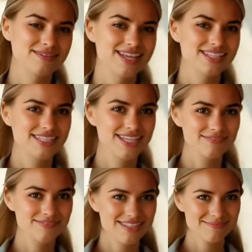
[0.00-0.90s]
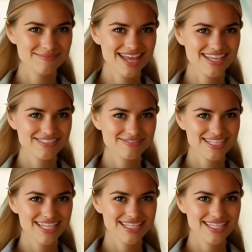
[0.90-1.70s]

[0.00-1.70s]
And give feedback via